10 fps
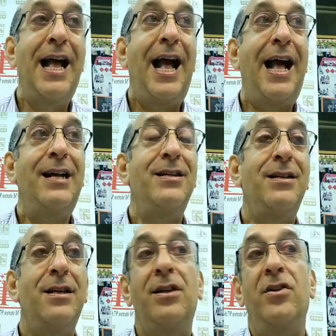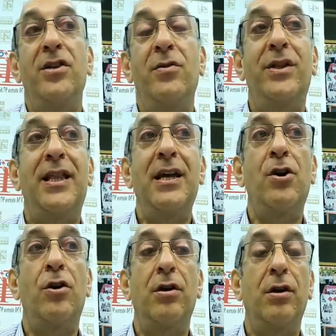And you know, you would think
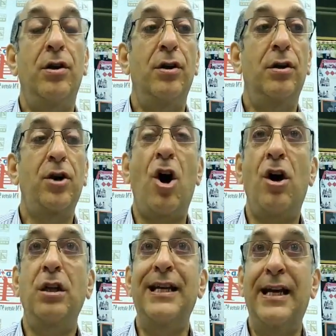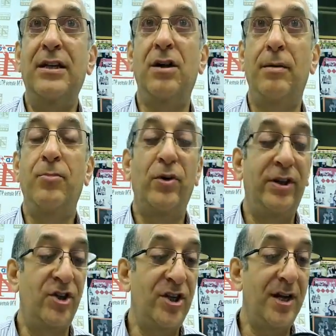her her colleagues on board
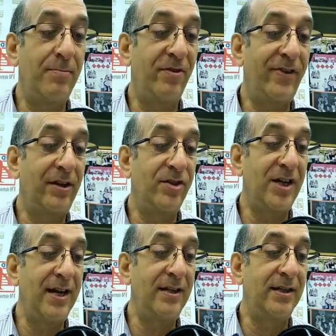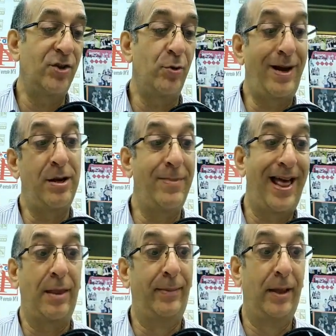the ship, her fellow scientists or
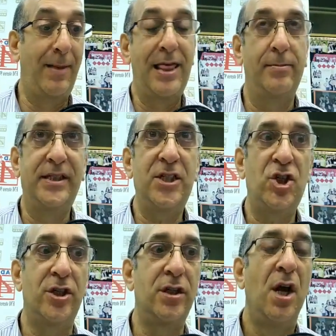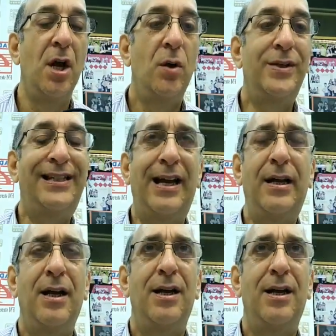biomathematicians, would say,